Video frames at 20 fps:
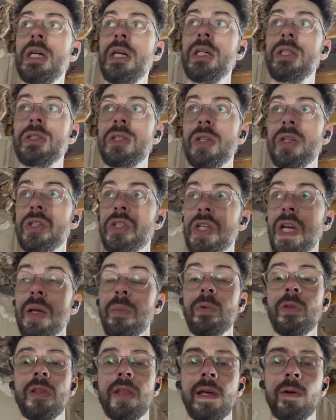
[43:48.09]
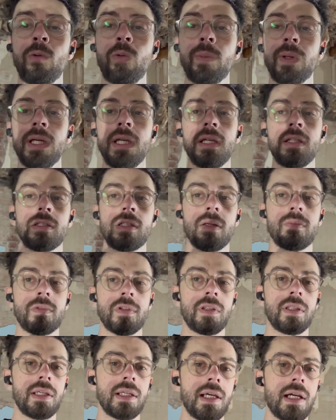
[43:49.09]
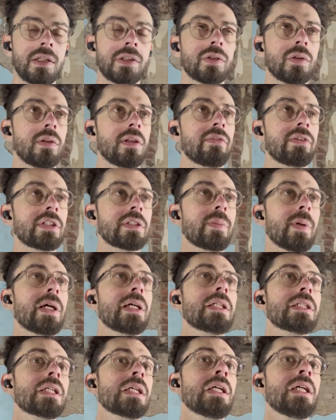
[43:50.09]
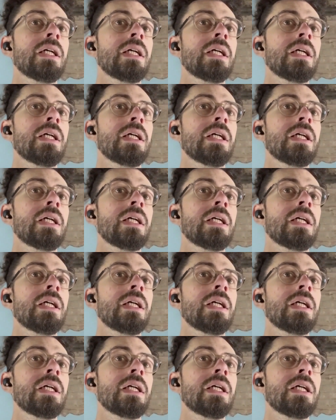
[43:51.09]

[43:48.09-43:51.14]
to the shape that they will be in terms of the actual living space.